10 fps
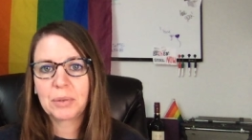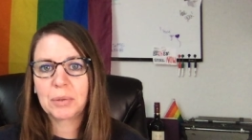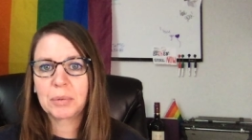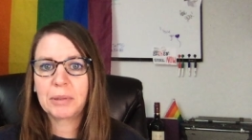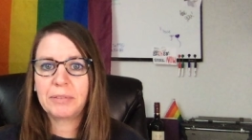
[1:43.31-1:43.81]

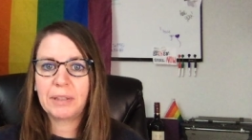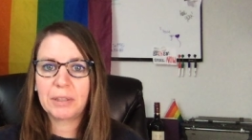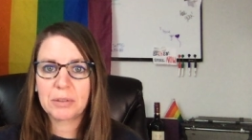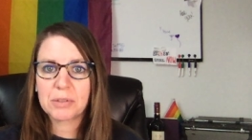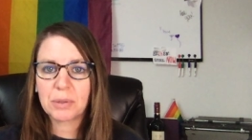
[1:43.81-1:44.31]
where we feed
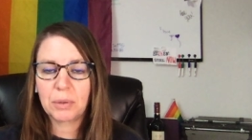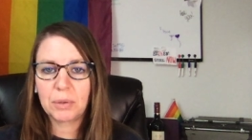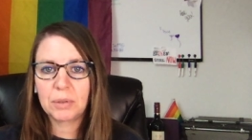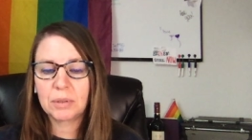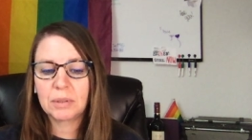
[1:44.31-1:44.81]
our
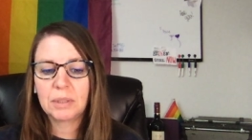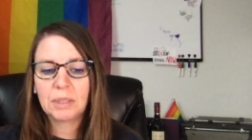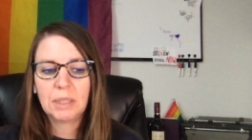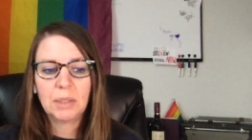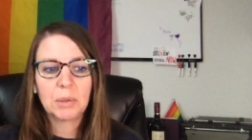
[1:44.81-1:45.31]
soul,
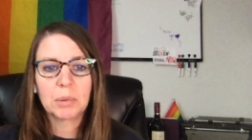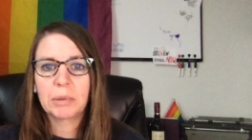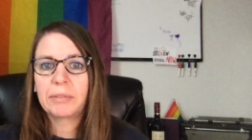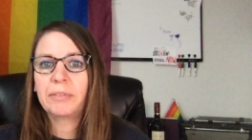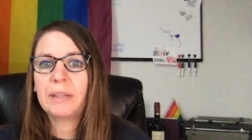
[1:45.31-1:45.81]
where
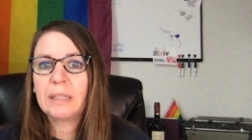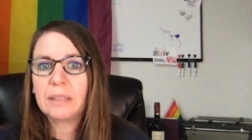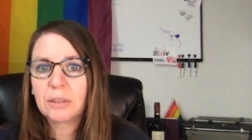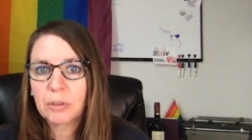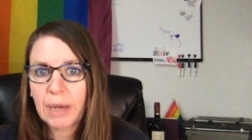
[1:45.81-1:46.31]
we
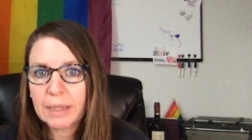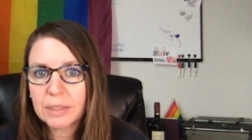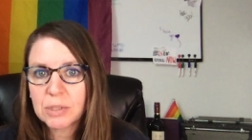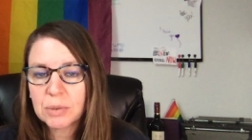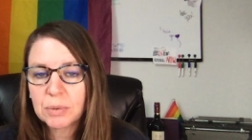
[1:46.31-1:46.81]
feed
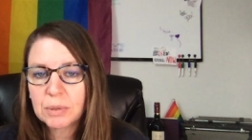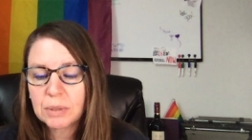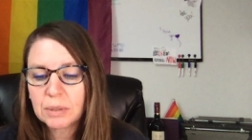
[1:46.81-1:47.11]
gratitude,